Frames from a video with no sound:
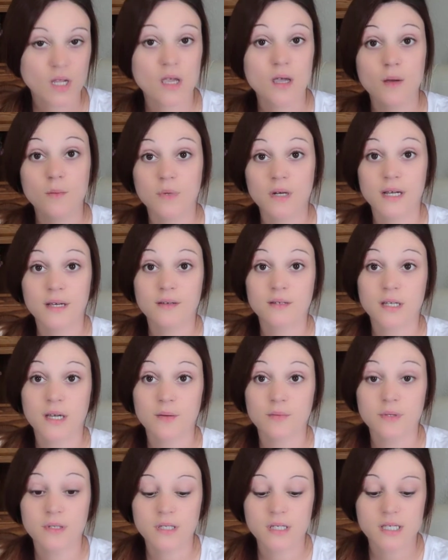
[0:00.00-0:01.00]
But I, I
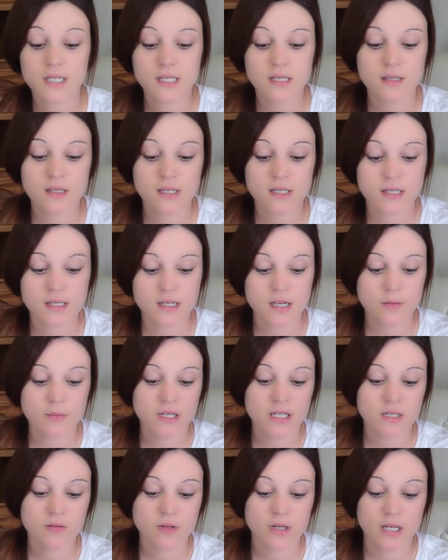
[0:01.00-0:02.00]
really see this coming
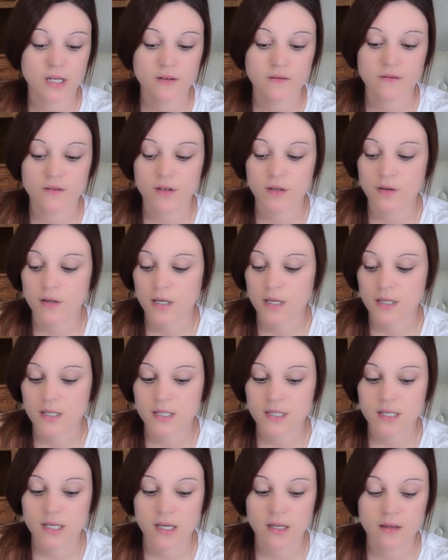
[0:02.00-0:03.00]
to an end for you
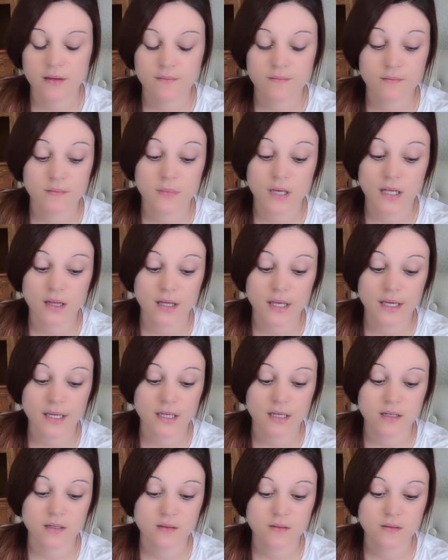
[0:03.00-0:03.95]
guys. I, I like it.